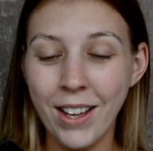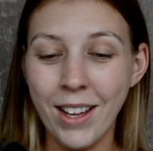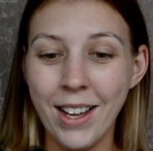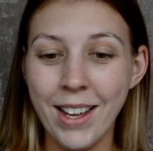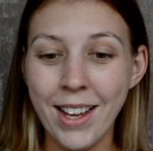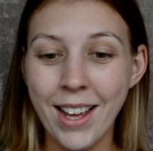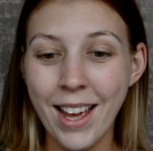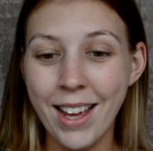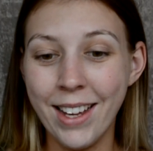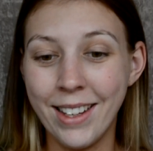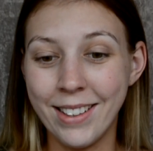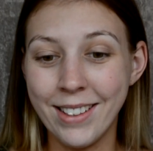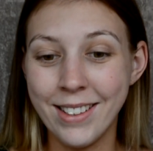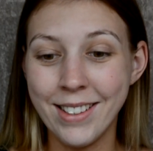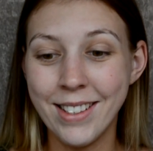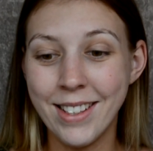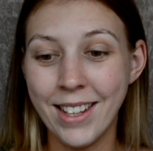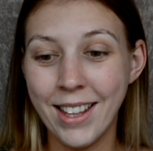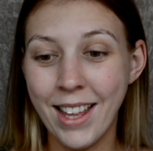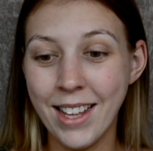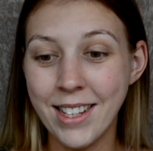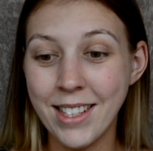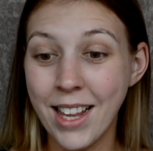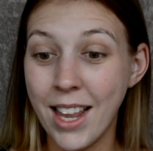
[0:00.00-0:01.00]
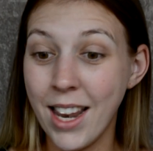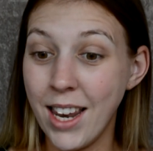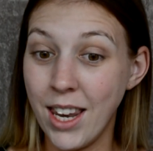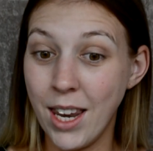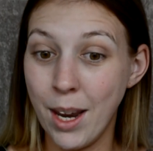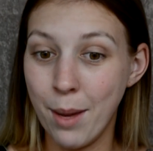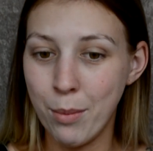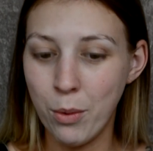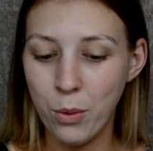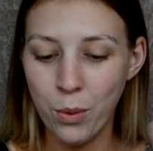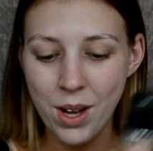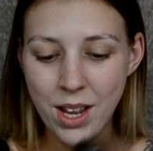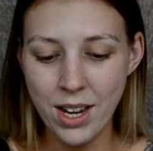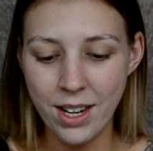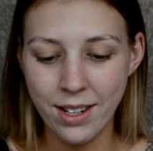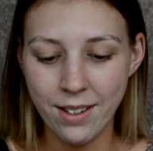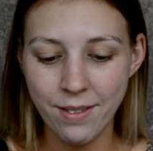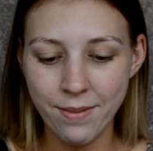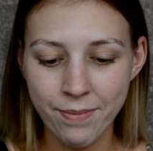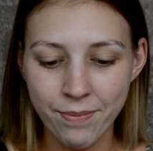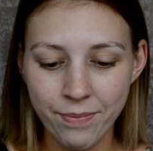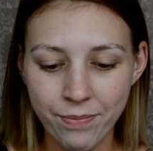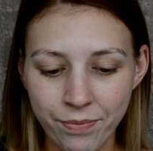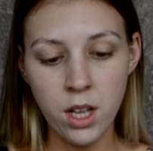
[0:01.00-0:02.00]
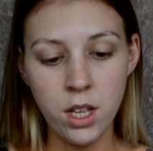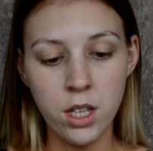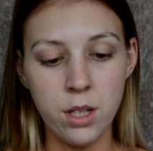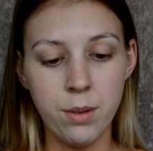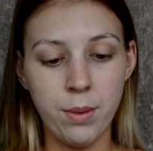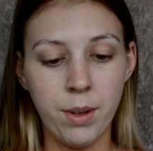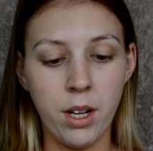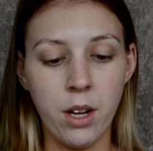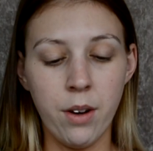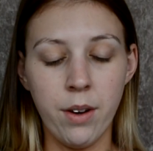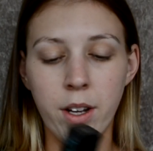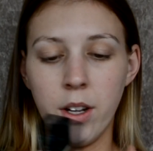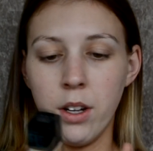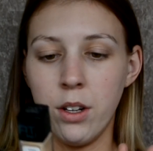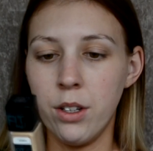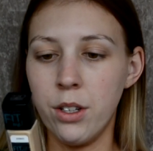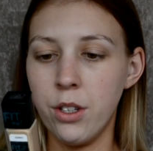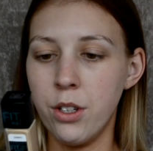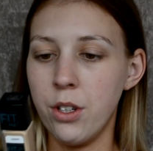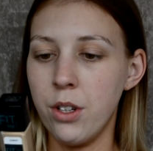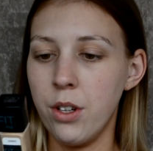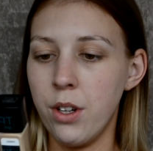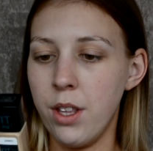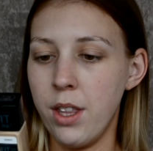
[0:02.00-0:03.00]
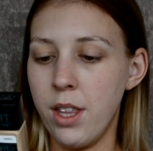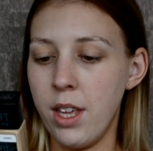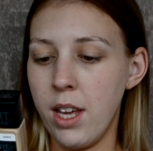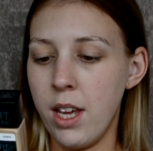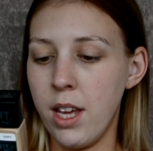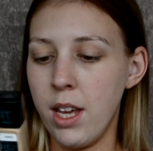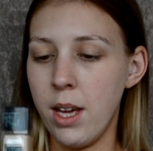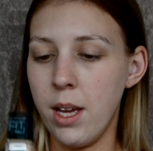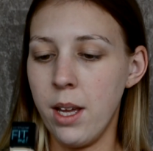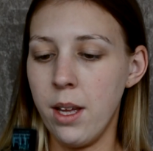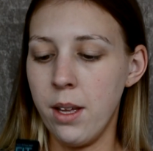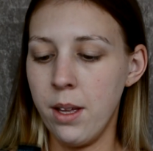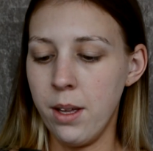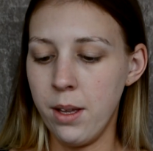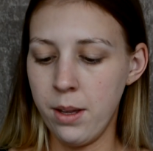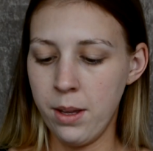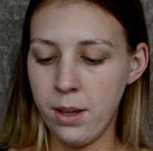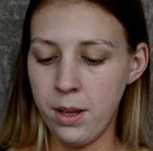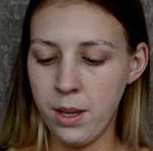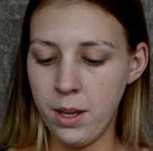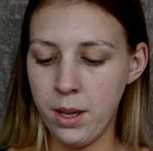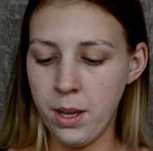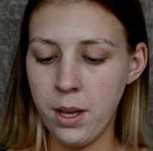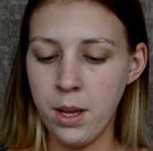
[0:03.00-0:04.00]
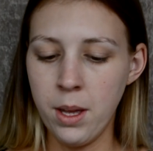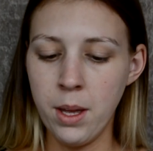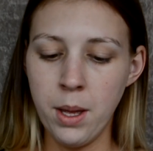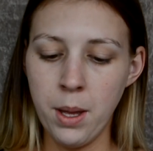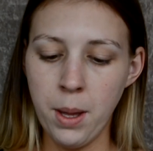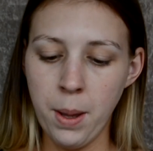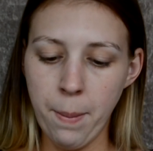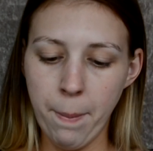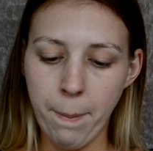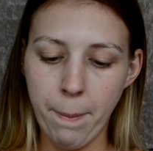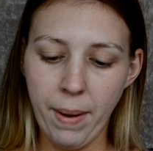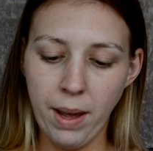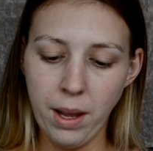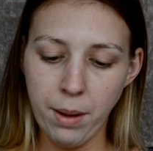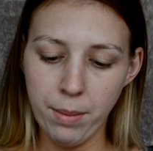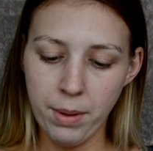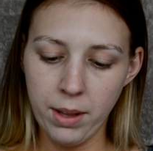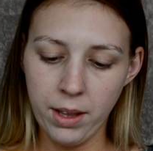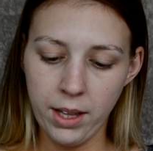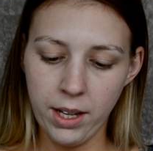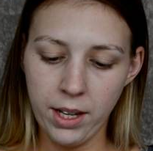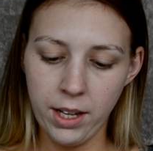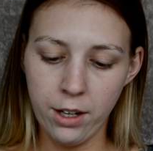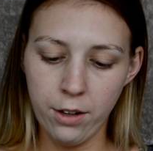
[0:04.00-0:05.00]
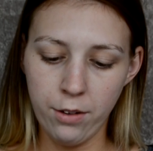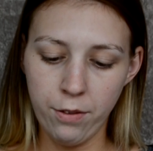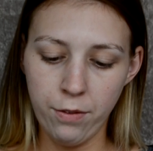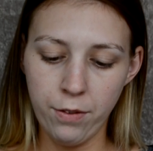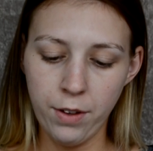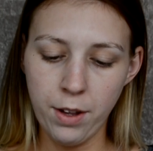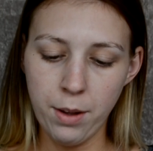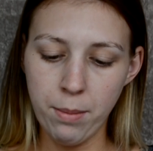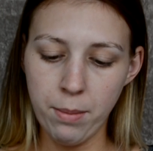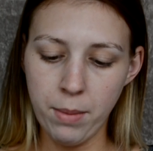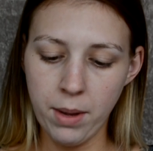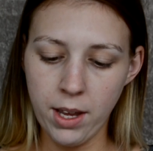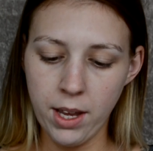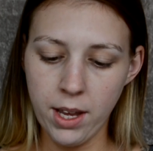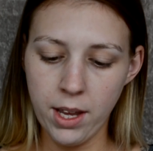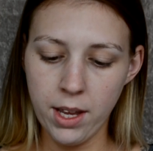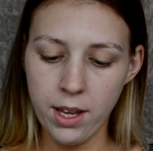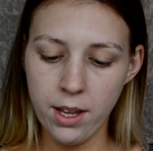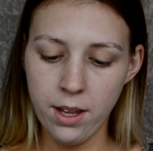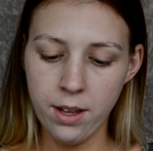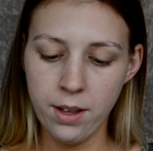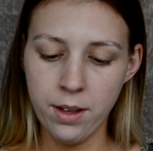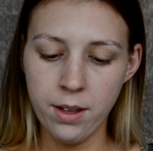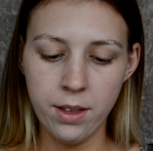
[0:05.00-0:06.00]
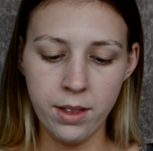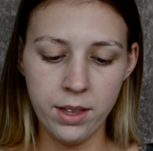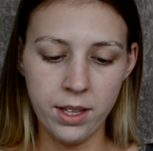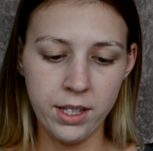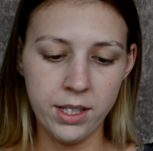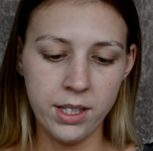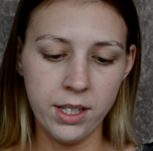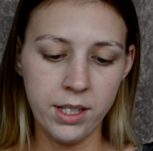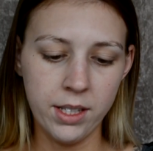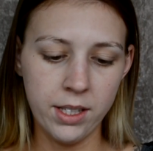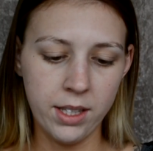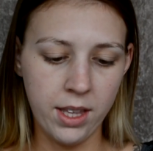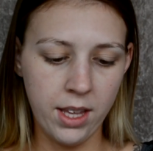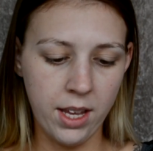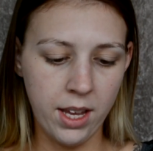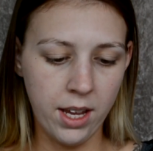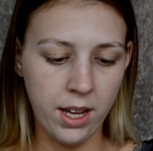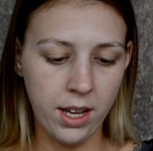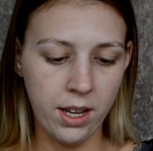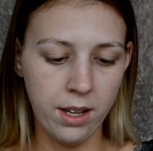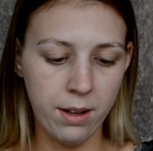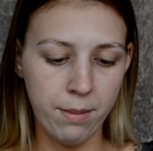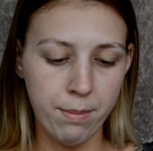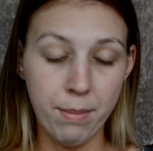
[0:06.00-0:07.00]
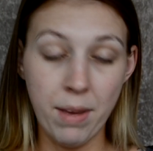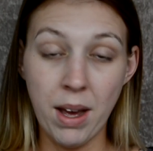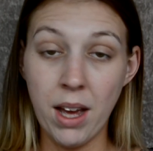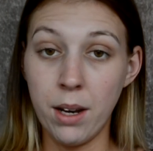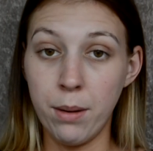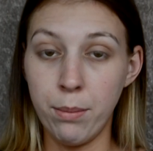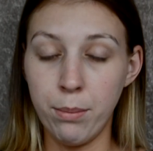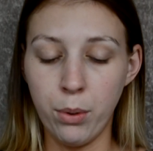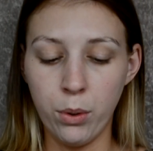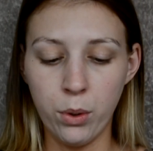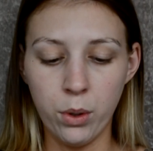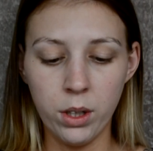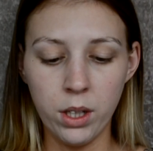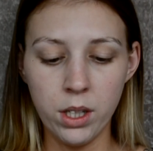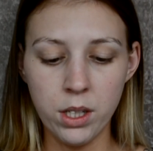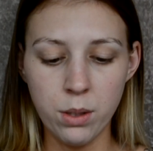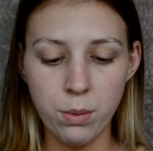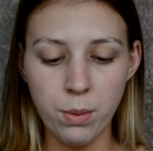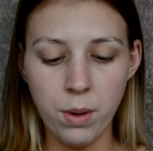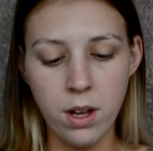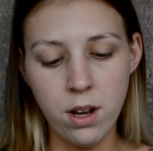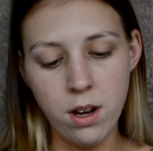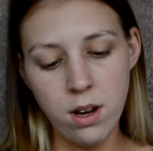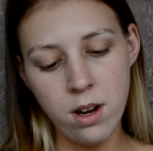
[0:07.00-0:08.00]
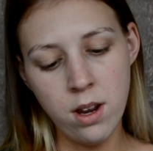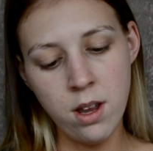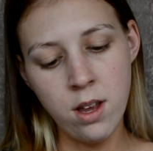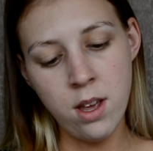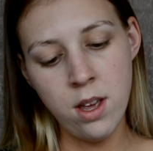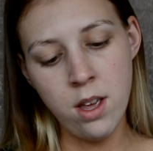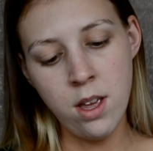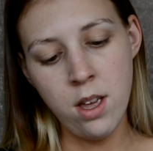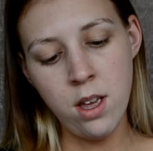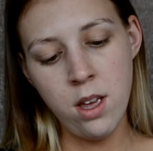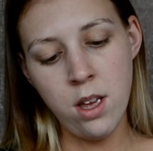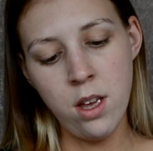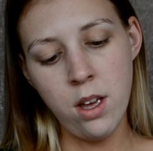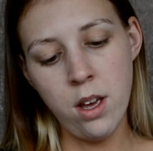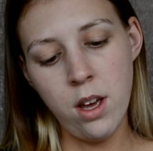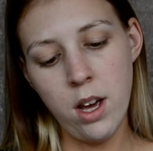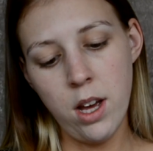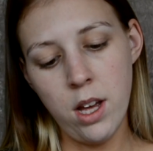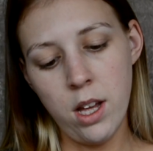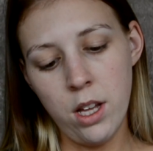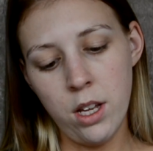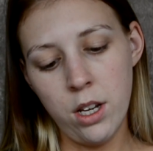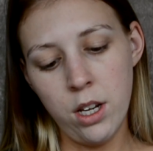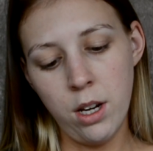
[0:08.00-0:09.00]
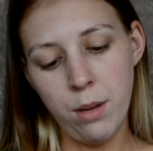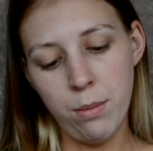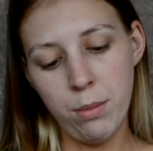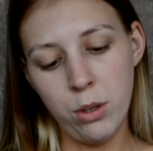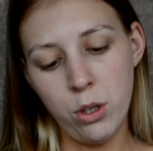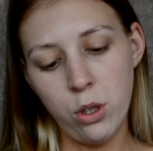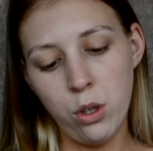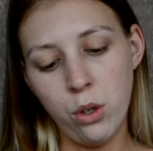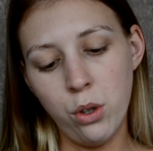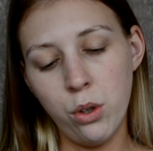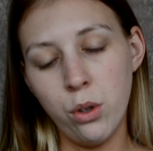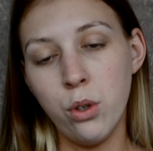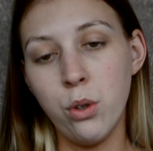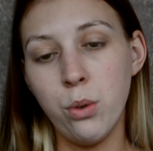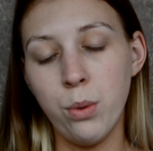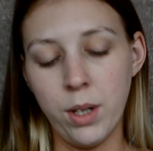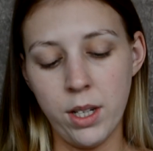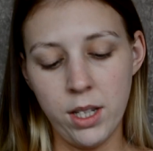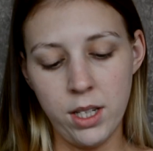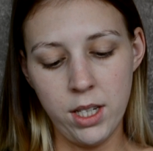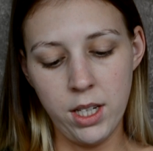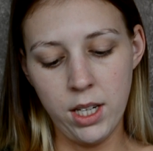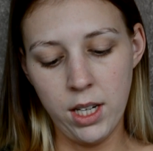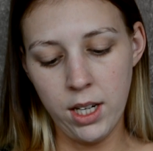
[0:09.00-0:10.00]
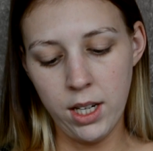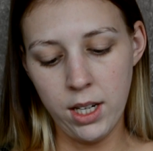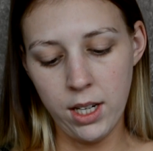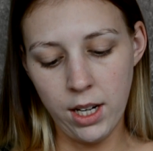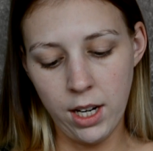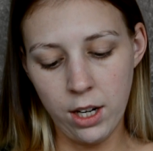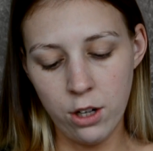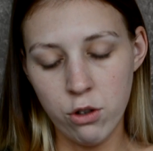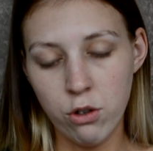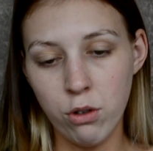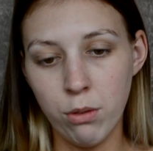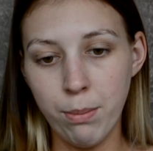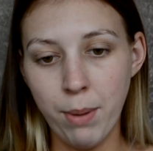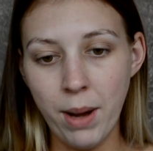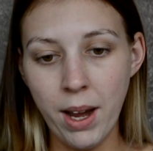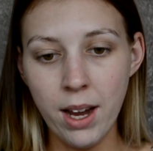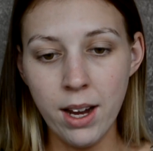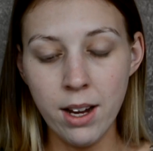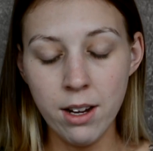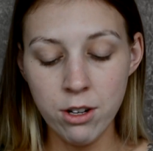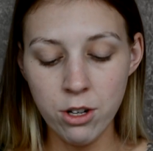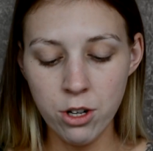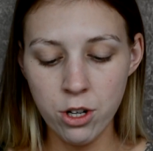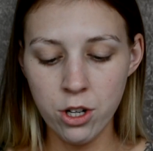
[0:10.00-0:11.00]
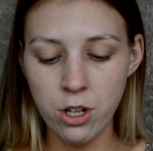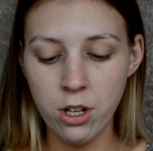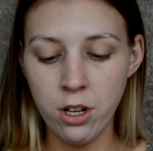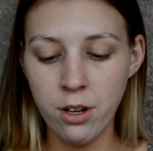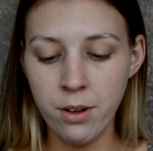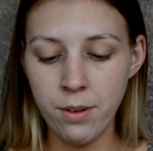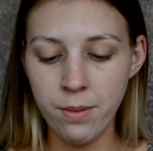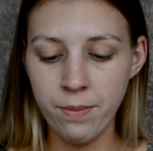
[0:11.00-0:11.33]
Okay, so that's number one. So we're going on to the Maybelline Fit Me. This is the matte and poreless one. Number 220 Natural Beige.